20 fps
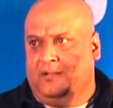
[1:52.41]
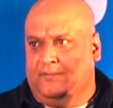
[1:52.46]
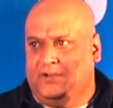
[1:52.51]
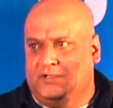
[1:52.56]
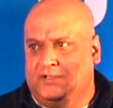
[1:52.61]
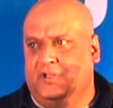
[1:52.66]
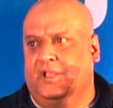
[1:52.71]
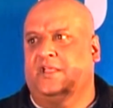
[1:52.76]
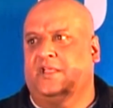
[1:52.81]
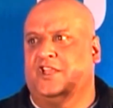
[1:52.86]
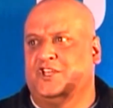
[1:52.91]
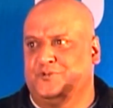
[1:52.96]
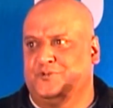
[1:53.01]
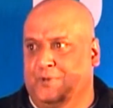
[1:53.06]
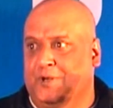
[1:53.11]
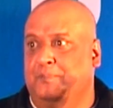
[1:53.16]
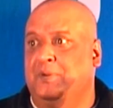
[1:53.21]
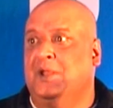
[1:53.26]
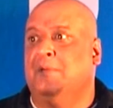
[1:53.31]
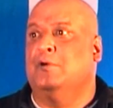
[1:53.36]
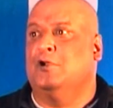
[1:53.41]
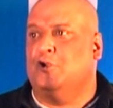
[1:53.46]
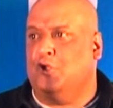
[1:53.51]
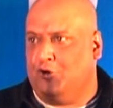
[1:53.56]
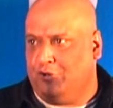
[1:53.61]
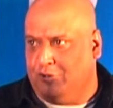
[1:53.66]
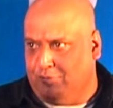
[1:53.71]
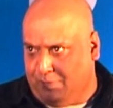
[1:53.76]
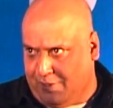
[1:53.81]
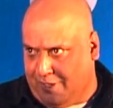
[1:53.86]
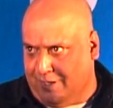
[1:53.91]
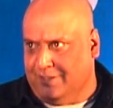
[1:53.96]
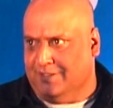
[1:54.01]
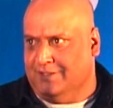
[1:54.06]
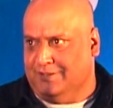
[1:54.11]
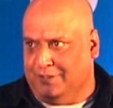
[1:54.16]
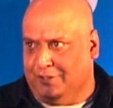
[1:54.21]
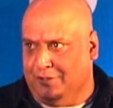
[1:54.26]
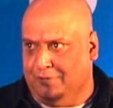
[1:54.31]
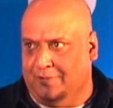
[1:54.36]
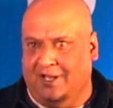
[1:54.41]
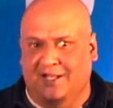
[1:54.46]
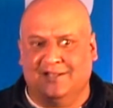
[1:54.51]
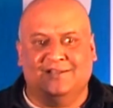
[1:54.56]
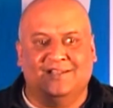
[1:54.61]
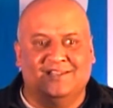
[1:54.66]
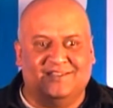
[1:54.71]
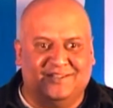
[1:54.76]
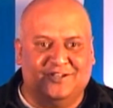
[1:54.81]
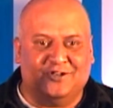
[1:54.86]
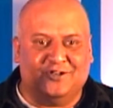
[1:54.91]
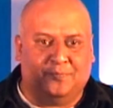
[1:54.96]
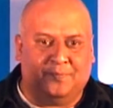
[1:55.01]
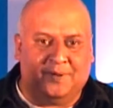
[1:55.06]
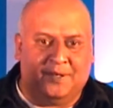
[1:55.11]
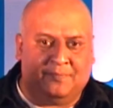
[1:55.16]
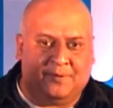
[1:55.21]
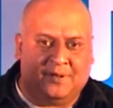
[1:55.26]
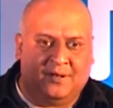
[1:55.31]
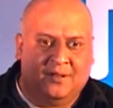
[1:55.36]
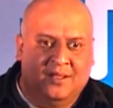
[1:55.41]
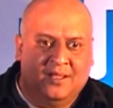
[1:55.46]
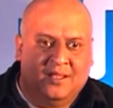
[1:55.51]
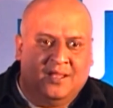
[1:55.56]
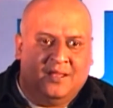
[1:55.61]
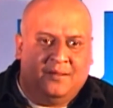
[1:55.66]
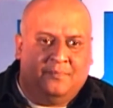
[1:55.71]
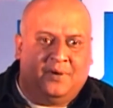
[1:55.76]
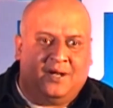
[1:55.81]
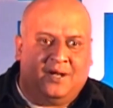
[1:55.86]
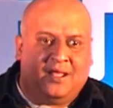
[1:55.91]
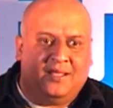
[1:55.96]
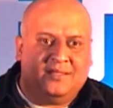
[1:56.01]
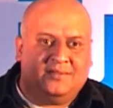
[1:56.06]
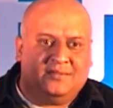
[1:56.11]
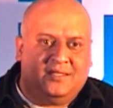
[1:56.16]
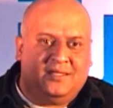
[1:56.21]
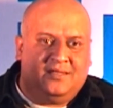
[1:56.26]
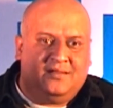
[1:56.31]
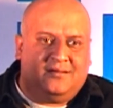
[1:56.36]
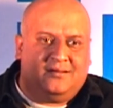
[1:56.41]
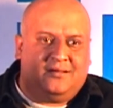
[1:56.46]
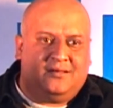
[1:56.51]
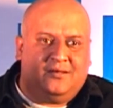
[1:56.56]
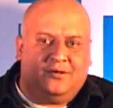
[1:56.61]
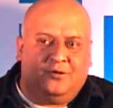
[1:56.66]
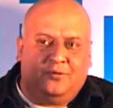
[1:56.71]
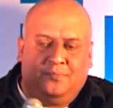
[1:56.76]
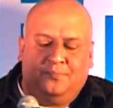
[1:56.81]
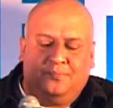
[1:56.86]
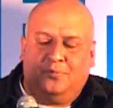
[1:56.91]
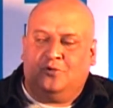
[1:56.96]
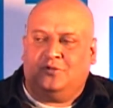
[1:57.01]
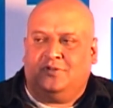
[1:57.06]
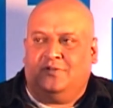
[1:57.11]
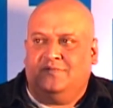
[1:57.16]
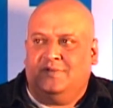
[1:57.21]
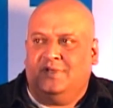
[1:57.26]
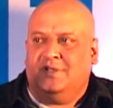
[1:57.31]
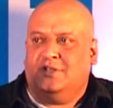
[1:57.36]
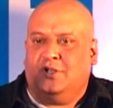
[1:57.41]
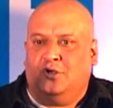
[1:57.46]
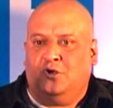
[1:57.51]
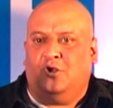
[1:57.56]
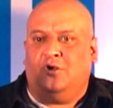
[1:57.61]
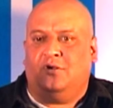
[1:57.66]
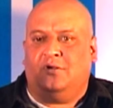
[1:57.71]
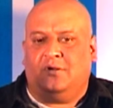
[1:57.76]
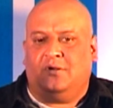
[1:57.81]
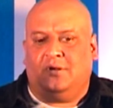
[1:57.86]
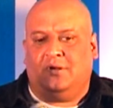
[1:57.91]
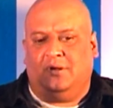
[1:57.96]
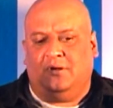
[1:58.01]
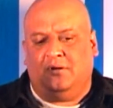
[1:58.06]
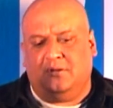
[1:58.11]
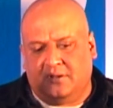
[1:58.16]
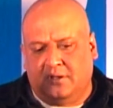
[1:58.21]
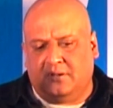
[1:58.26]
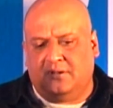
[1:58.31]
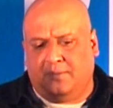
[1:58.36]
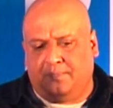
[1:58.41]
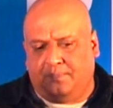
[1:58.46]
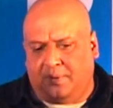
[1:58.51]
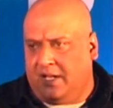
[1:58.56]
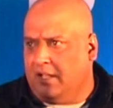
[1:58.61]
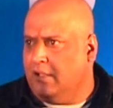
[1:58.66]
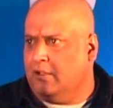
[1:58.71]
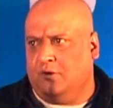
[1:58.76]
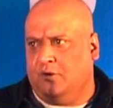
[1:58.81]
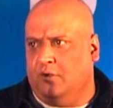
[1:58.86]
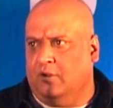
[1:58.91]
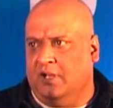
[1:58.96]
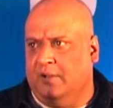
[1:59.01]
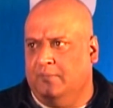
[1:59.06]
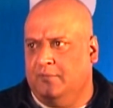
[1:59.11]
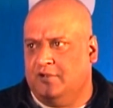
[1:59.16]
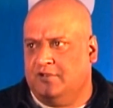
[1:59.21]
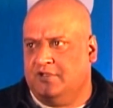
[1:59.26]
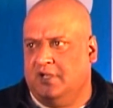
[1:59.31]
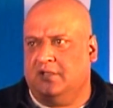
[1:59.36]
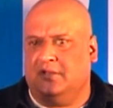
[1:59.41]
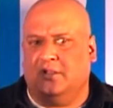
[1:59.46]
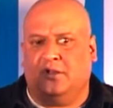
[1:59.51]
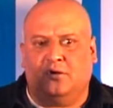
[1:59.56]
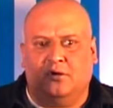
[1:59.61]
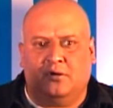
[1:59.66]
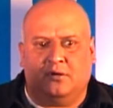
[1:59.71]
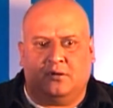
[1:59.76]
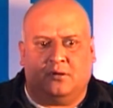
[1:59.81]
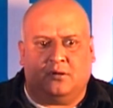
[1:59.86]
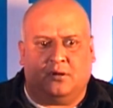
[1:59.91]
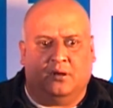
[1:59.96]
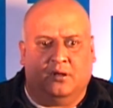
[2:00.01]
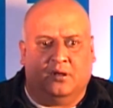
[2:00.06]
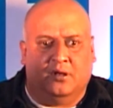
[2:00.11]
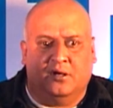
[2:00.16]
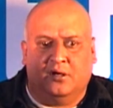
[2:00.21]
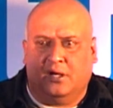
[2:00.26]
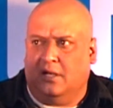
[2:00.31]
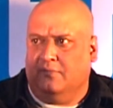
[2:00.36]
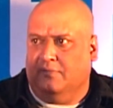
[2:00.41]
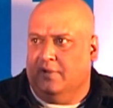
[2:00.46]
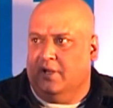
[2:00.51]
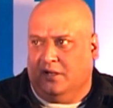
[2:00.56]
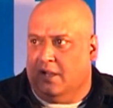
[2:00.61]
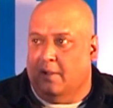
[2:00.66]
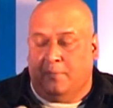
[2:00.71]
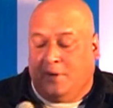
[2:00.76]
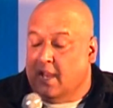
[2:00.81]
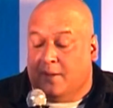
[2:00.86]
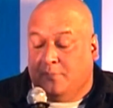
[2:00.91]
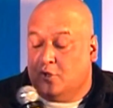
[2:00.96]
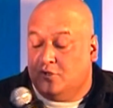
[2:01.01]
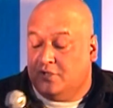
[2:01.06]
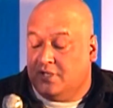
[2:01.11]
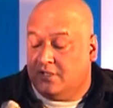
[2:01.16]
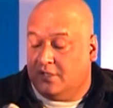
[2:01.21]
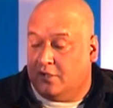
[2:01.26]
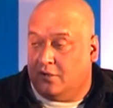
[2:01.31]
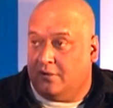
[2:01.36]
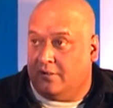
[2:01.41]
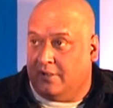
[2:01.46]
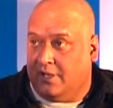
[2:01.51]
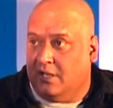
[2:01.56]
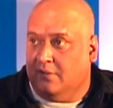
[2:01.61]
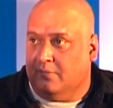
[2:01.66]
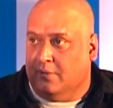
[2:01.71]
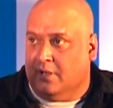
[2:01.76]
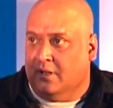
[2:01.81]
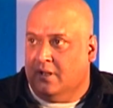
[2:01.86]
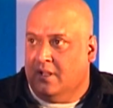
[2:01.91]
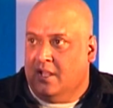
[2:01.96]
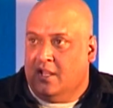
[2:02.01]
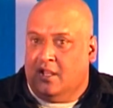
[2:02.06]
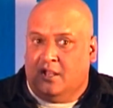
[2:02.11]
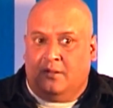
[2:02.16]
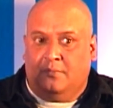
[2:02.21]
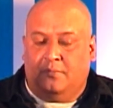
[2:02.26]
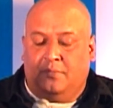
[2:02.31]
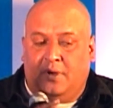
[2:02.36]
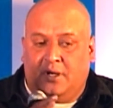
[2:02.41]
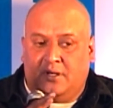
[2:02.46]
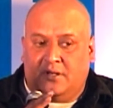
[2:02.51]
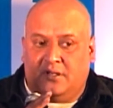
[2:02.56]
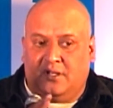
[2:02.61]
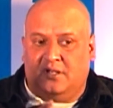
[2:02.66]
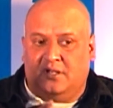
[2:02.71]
which is engagement, people talking to brands, you know, brands listening to people. But I think, you know, both of these are not, you know, they play a role. I'm not saying they're not irrelevant. I mean, I'm not saying they're not relevant, but